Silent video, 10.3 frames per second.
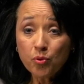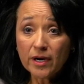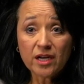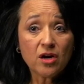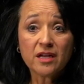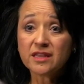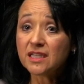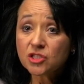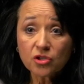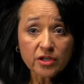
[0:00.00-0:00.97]
point on,
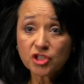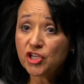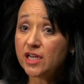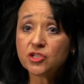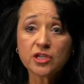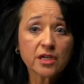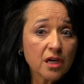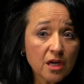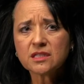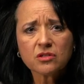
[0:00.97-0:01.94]
things started changing.
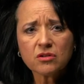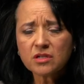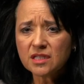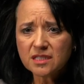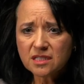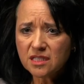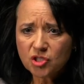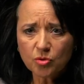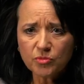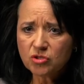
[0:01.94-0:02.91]
I started listening
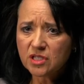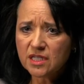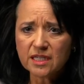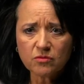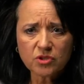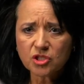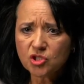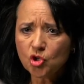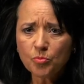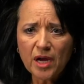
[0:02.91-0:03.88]
to music, and it was
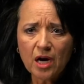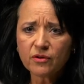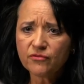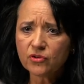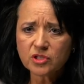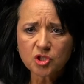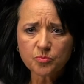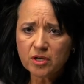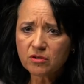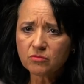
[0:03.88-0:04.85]
just so powerful. The
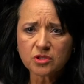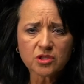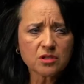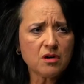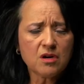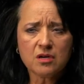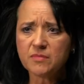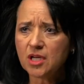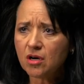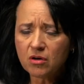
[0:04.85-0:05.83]
spirit was just
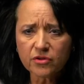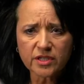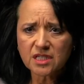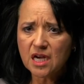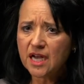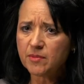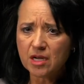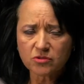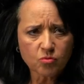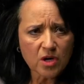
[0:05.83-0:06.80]
on me all the time,
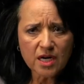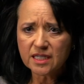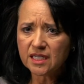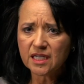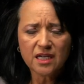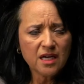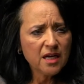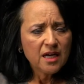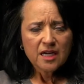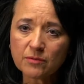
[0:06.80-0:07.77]
and I was walking in
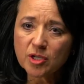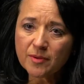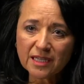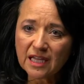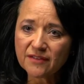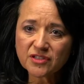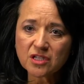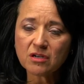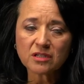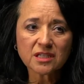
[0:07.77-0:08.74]
it. One of my life
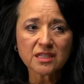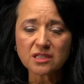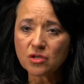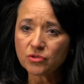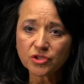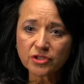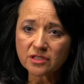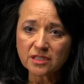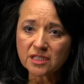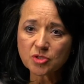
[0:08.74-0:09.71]
songs is
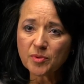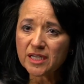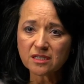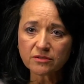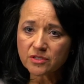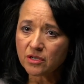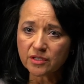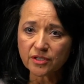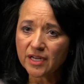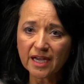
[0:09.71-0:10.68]
Oceans, and it's by
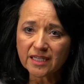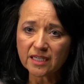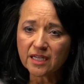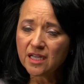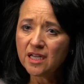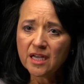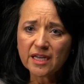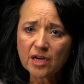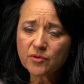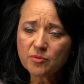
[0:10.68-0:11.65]
Hillsong United.
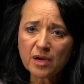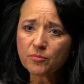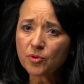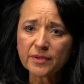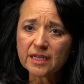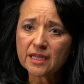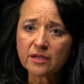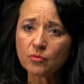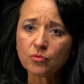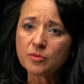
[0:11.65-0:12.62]
And I remember being
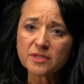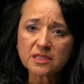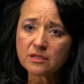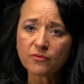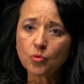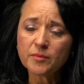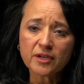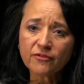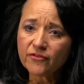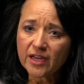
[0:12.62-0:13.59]
at a woman's, a
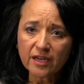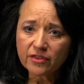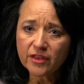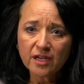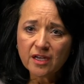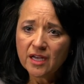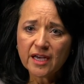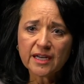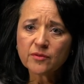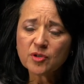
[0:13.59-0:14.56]
woman of faith,
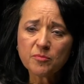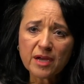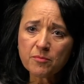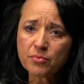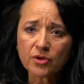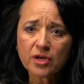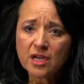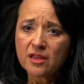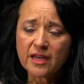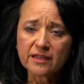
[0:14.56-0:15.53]
and I remember
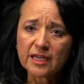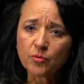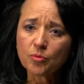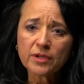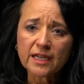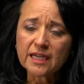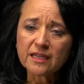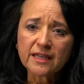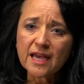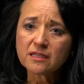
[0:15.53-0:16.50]
that they were
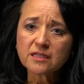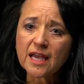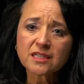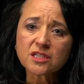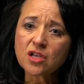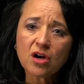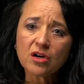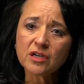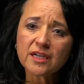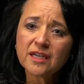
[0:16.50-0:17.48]
playing that, that
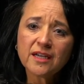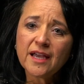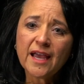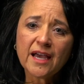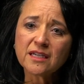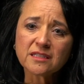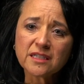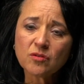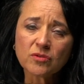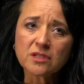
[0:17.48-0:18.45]
song, and
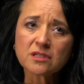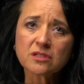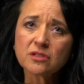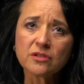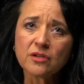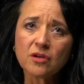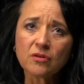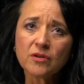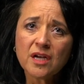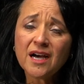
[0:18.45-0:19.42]
it was, you
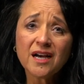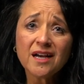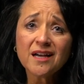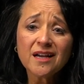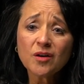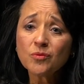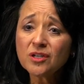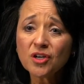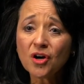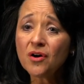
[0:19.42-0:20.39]
know, I
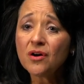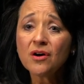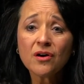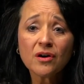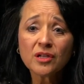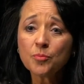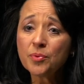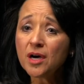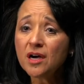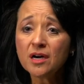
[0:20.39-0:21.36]
will call
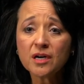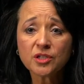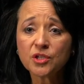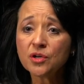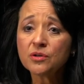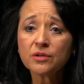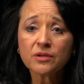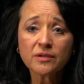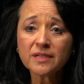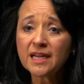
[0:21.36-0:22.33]
upon
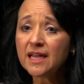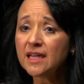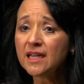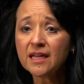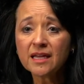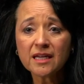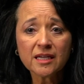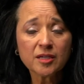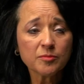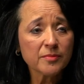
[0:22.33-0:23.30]
your
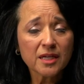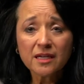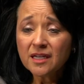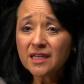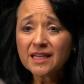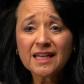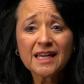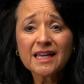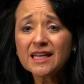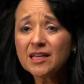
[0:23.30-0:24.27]
name,
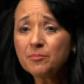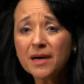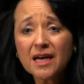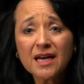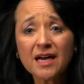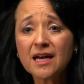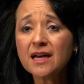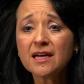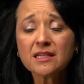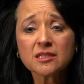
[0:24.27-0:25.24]
keep my
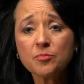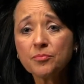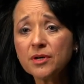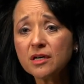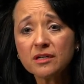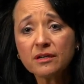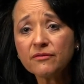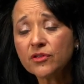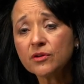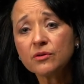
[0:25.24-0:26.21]

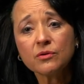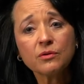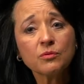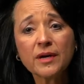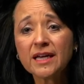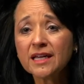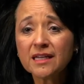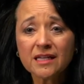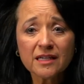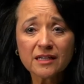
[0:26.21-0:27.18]
above the
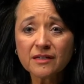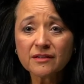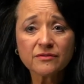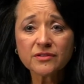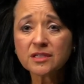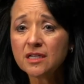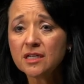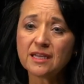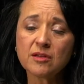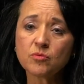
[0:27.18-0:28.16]
waves.
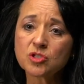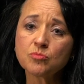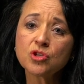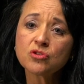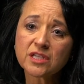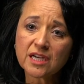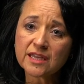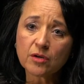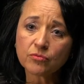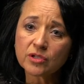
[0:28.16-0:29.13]
And it was music
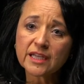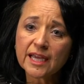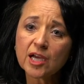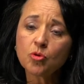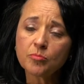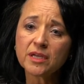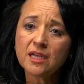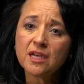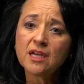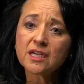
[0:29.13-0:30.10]
that really helped
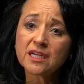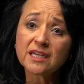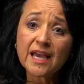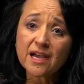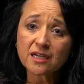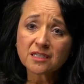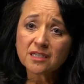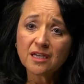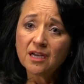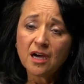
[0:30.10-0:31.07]
me connect
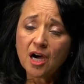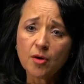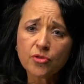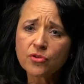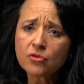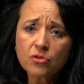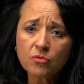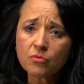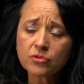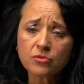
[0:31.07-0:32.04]
uh, through the
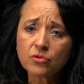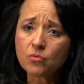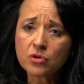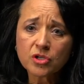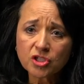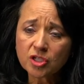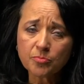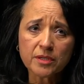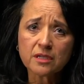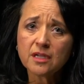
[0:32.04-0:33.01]
through the
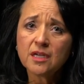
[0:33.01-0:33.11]
worship, and